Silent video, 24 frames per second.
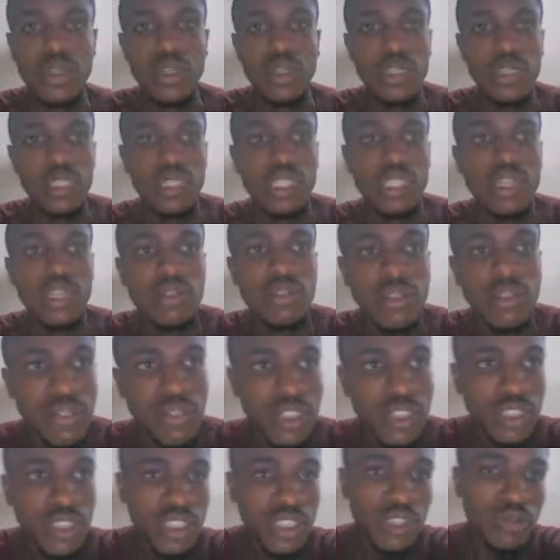Now, the
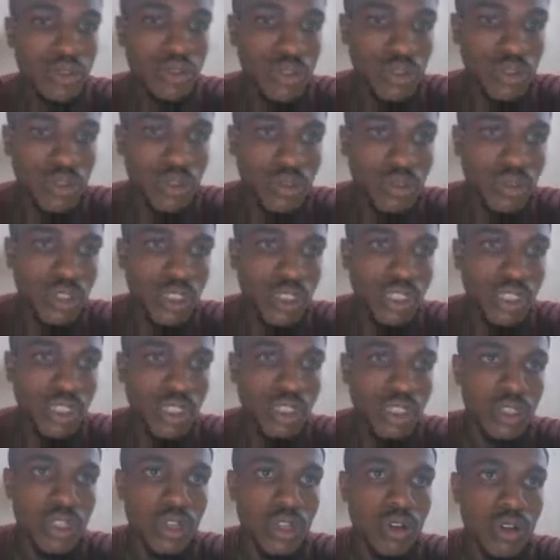first thing you want to do is
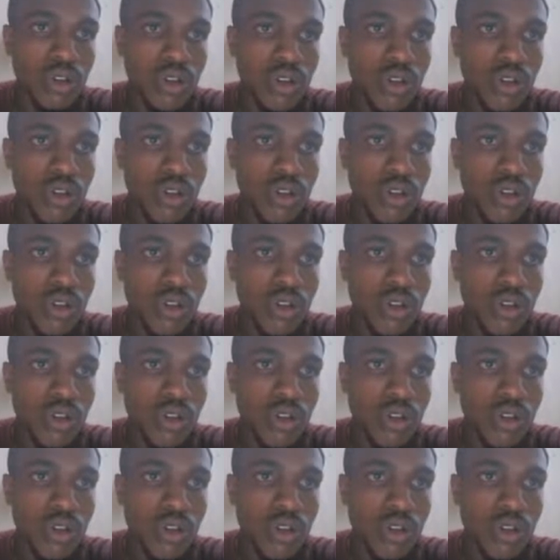come